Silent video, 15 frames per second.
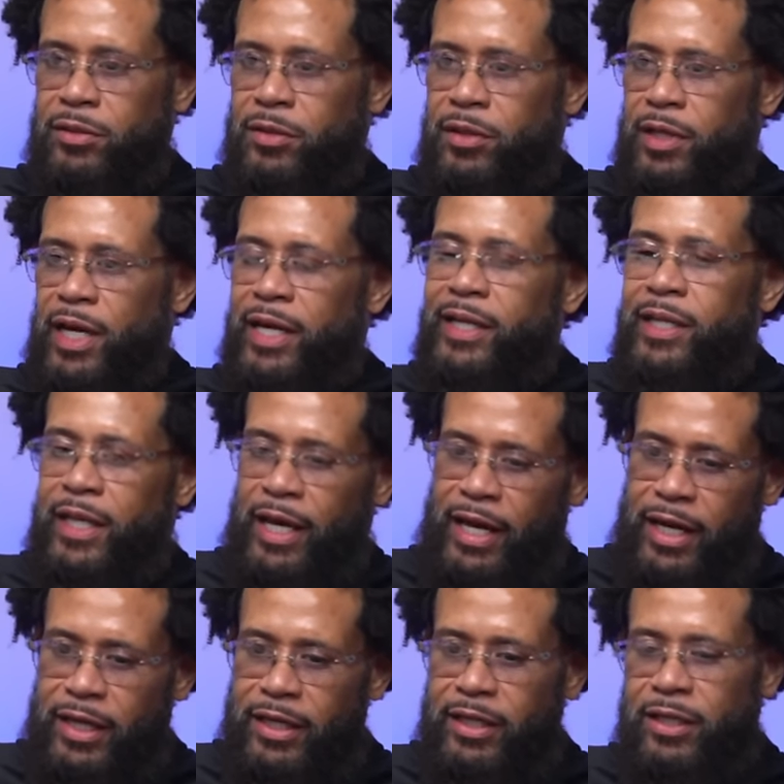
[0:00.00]
And
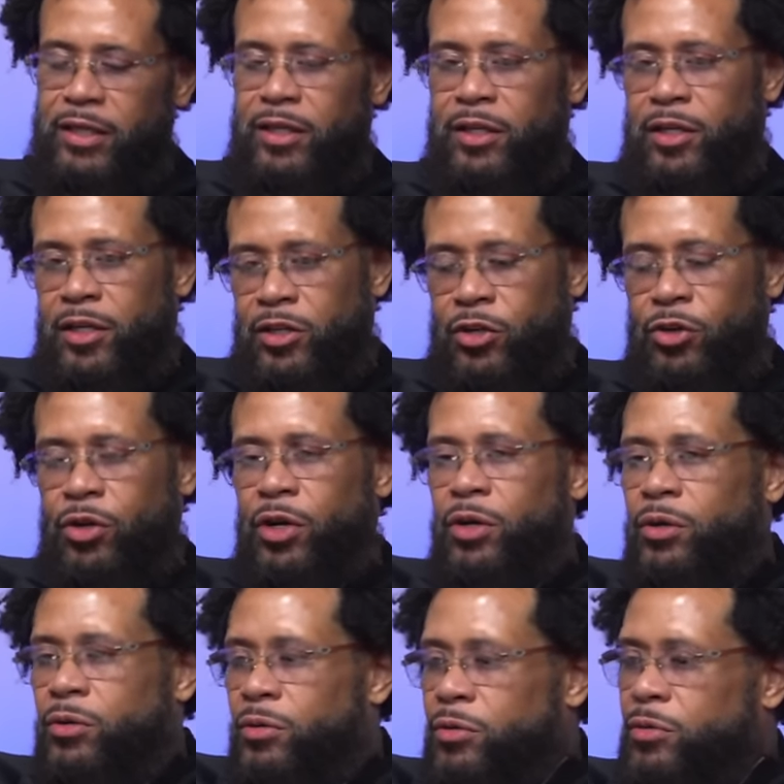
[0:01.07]
then, you
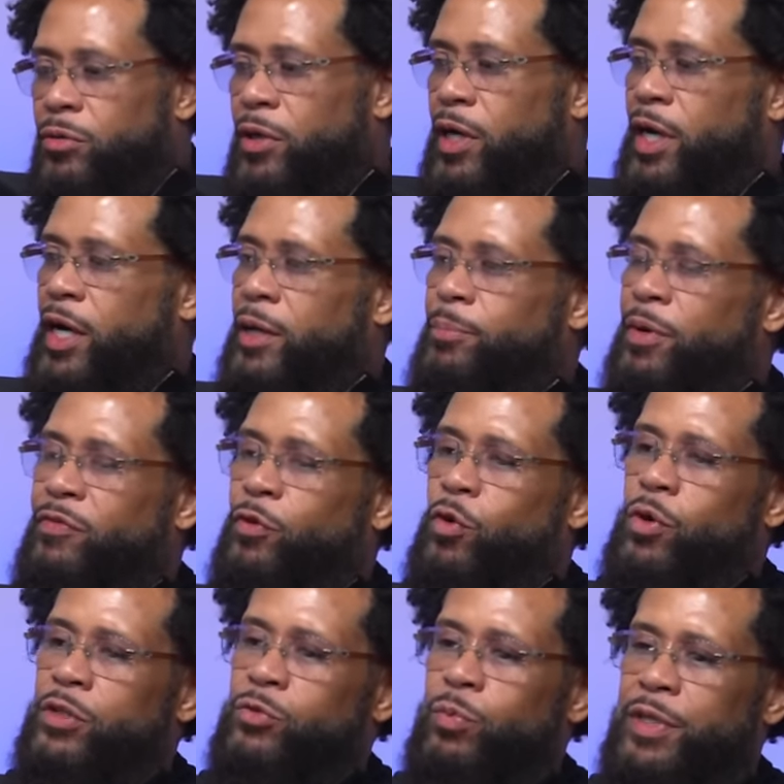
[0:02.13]
know, um, of
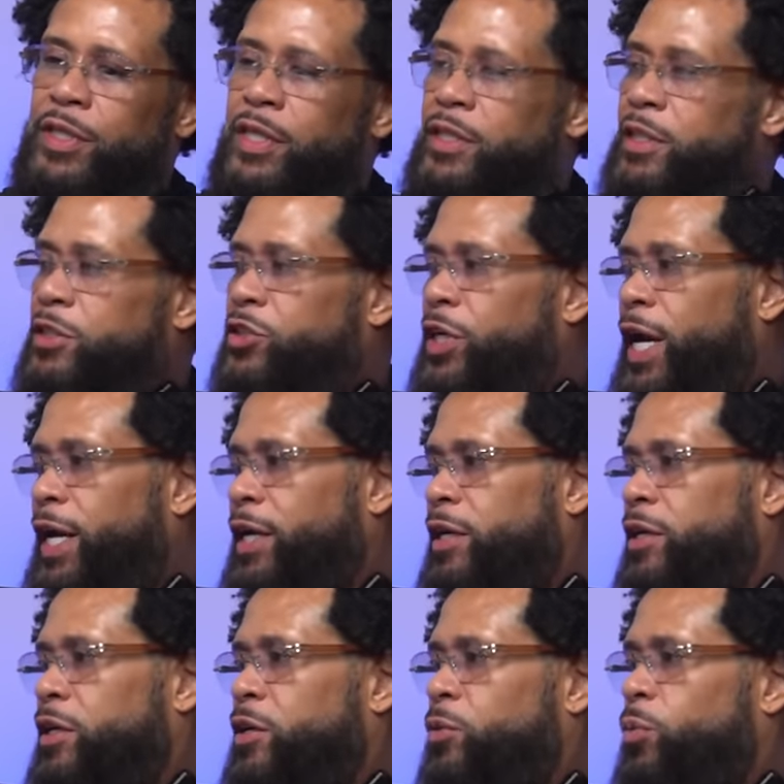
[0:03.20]
course, we did the check
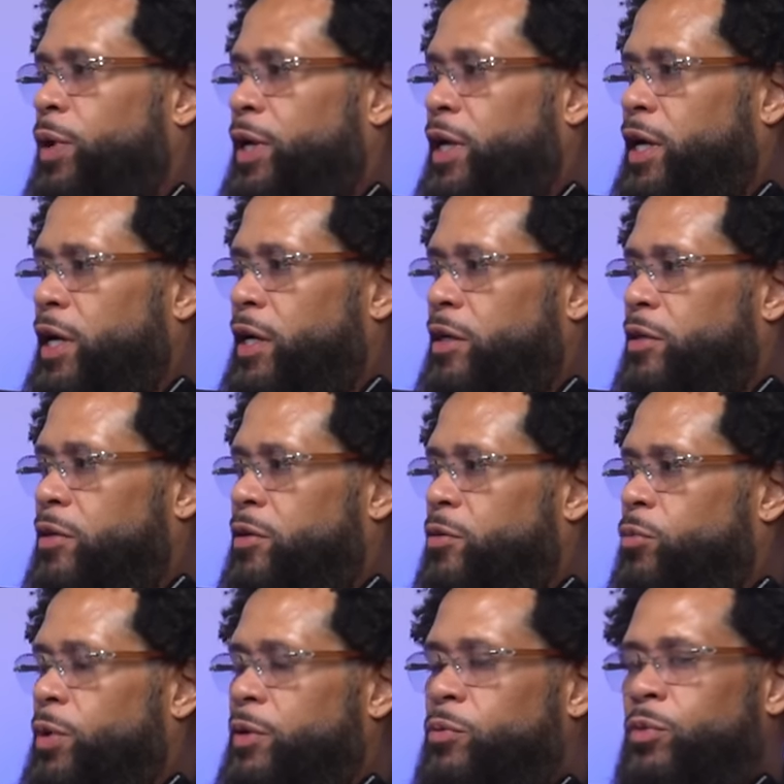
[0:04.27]
with, uh,
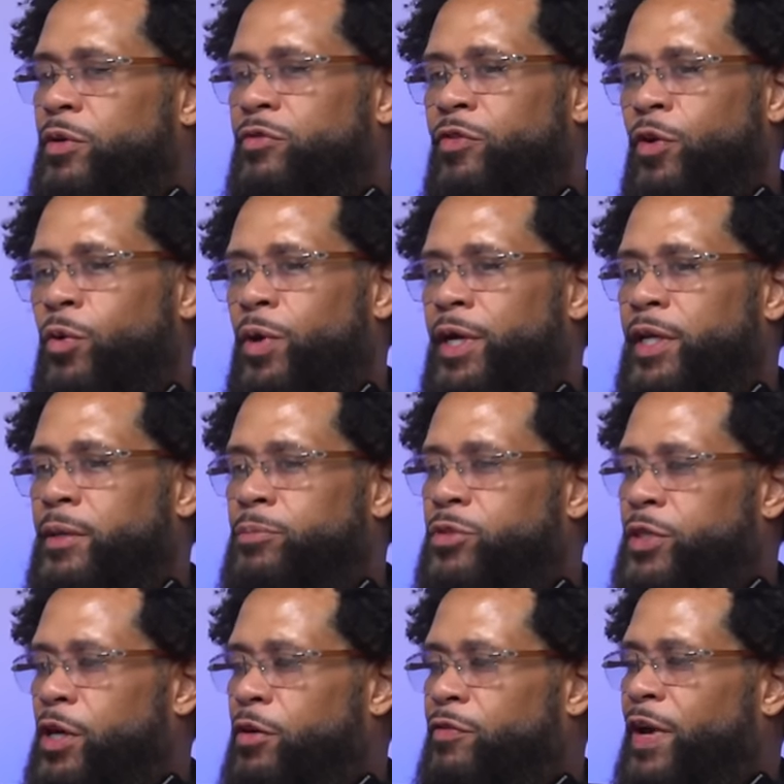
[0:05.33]
with, with Floyd
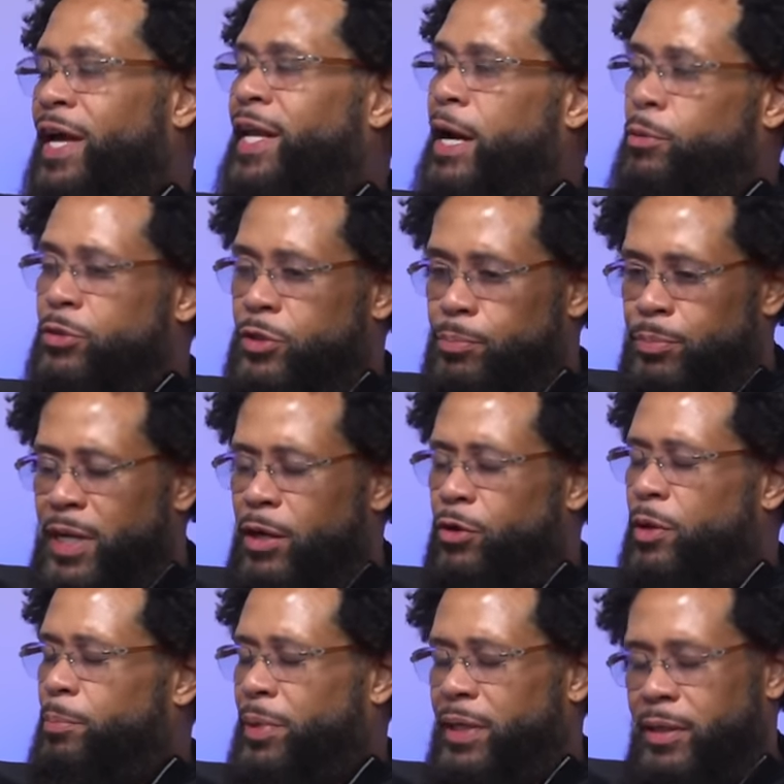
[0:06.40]
himself. And that was a,
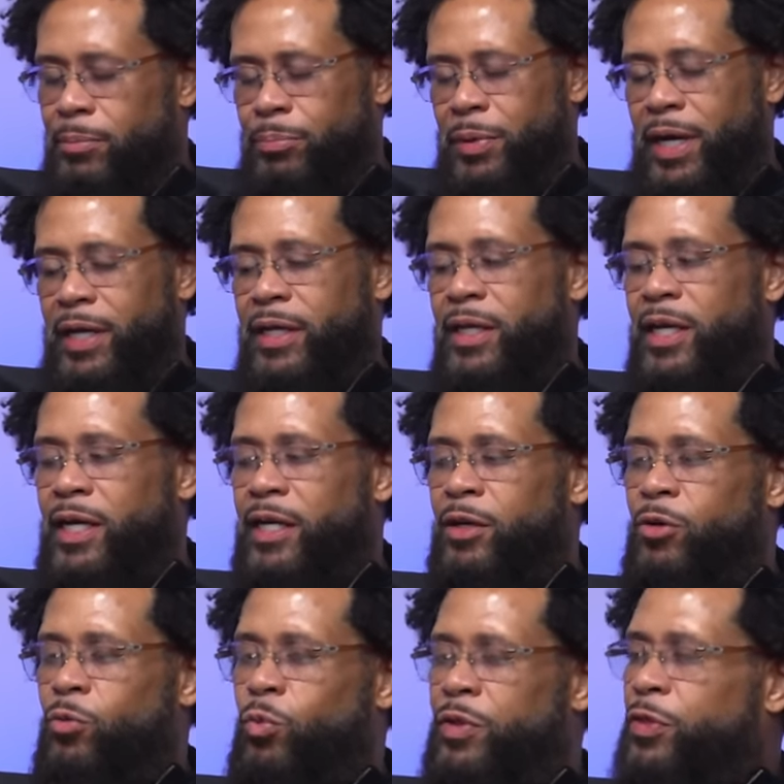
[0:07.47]
but, but
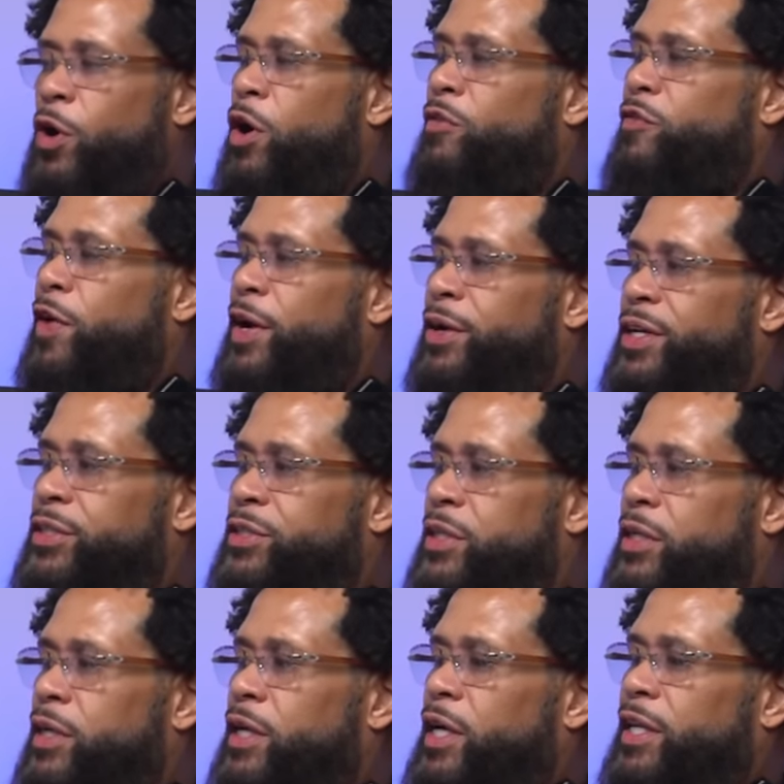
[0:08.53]
with all fairness,
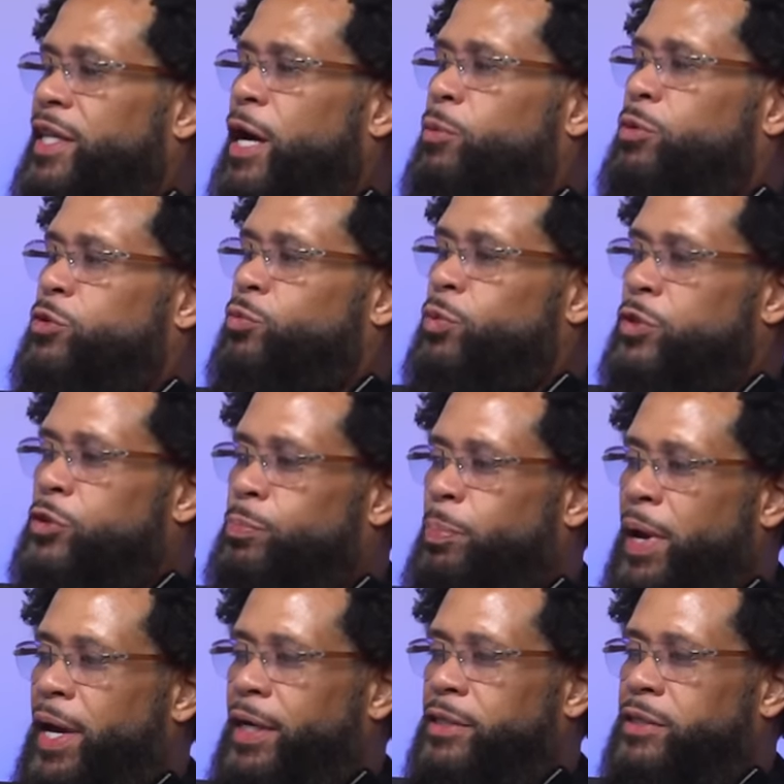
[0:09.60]
that was
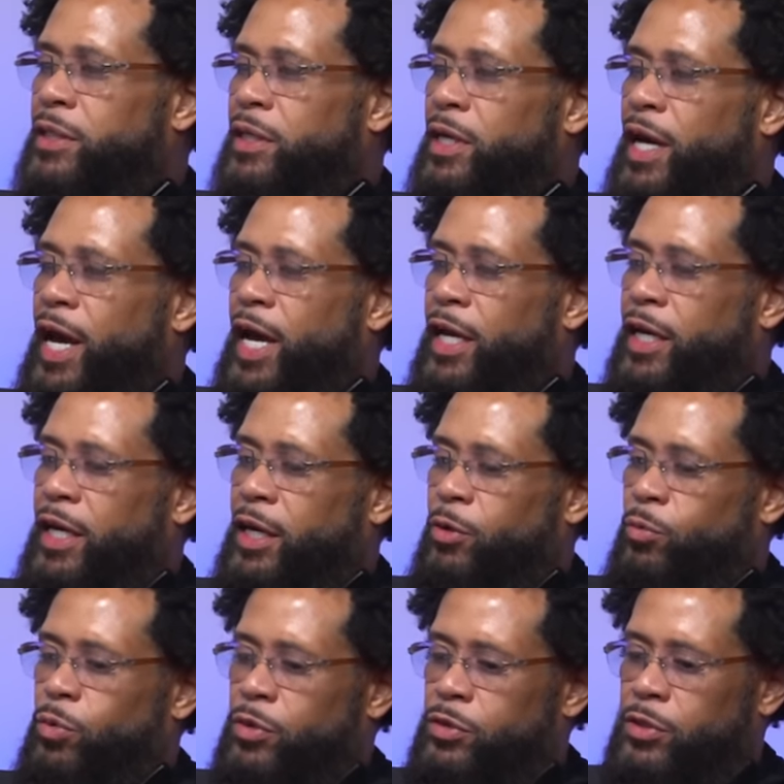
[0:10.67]
respect and it
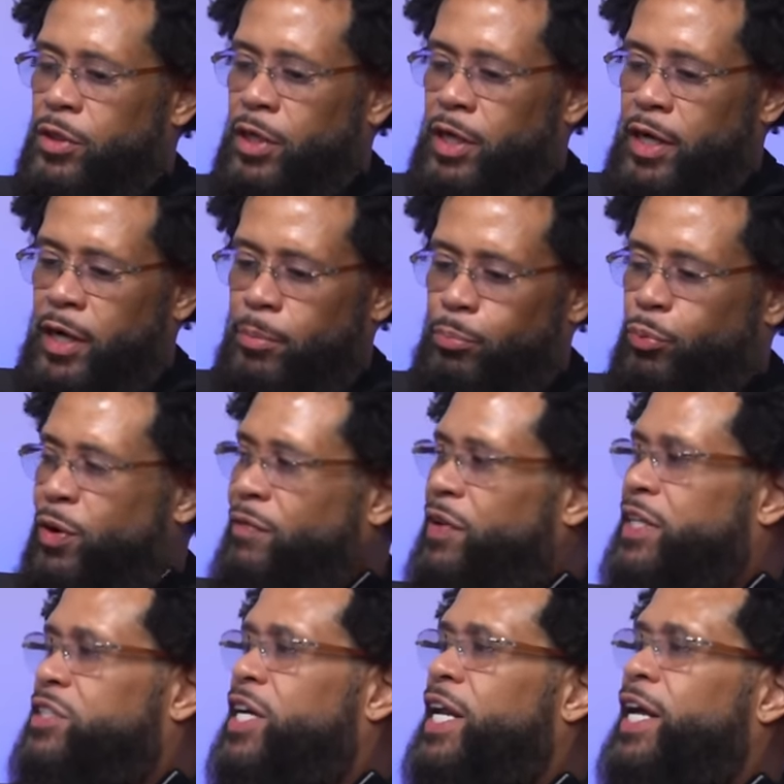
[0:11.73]
was a an
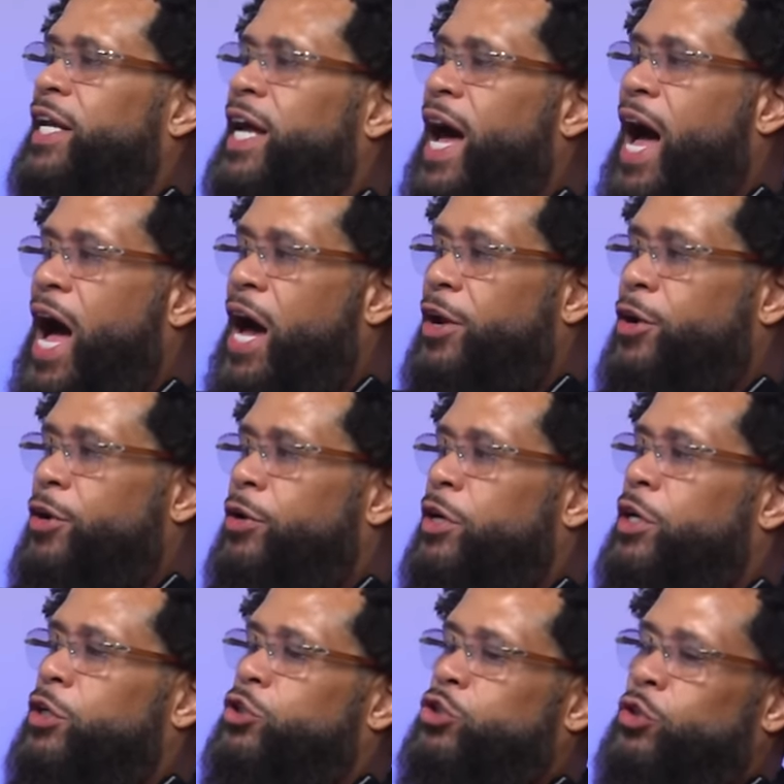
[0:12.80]
privilege and an honor
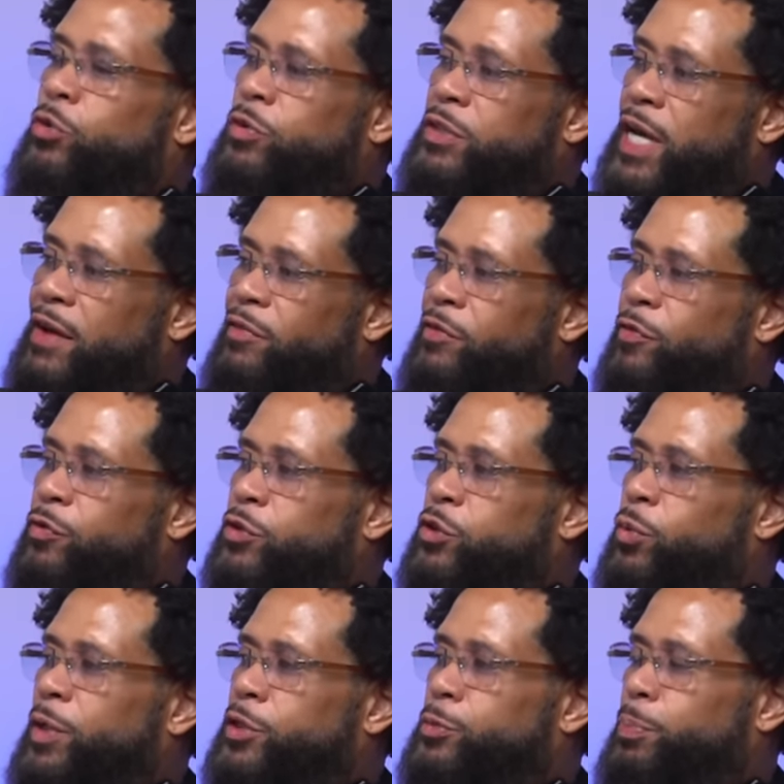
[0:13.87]
to Devin
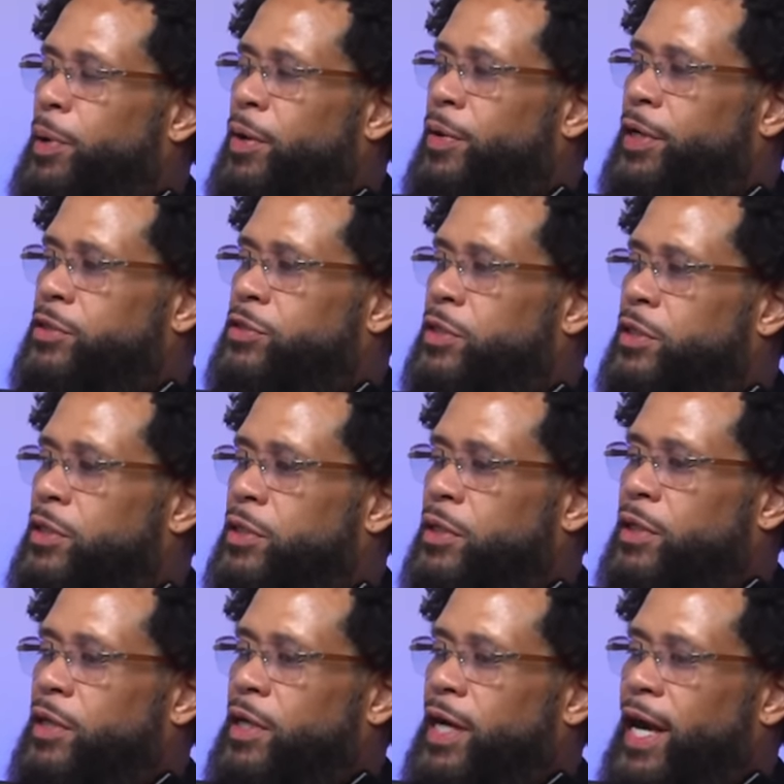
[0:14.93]
to experience it
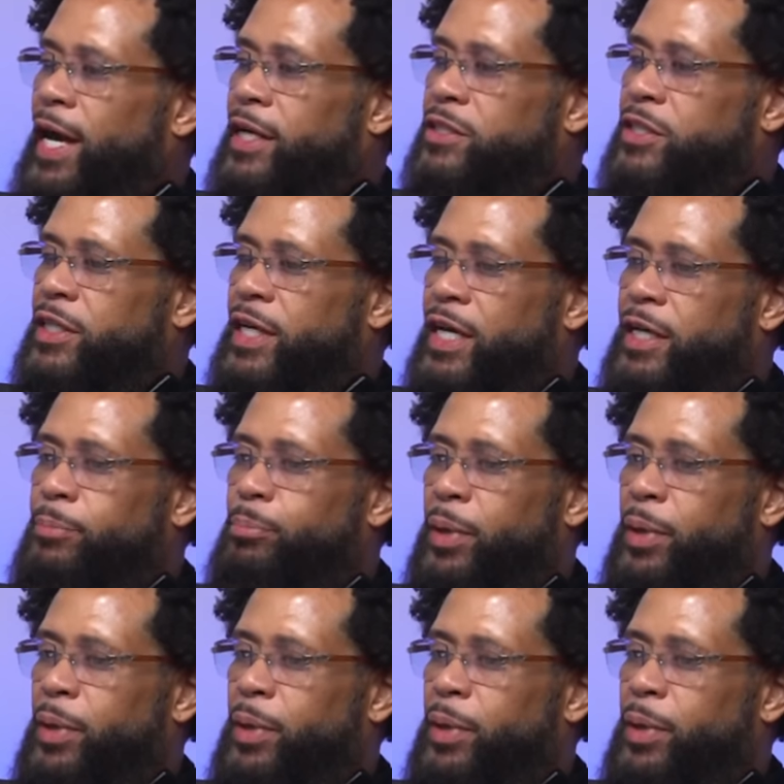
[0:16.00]
mm-hmm. and to get it.